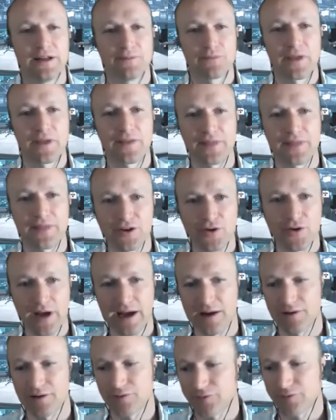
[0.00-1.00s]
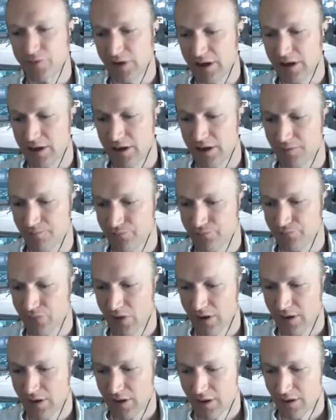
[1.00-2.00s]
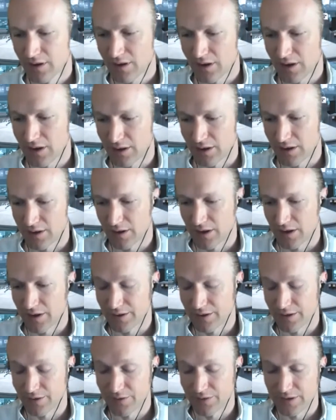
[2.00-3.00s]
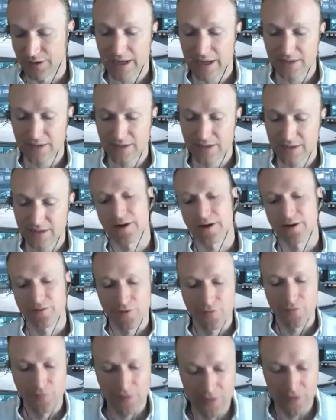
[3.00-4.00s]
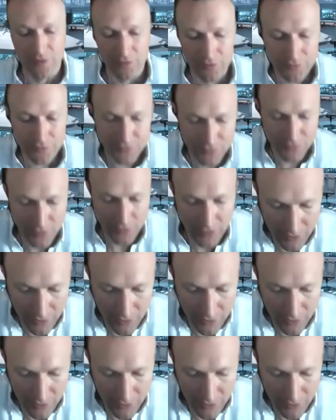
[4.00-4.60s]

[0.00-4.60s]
And then you have the next layer of your field,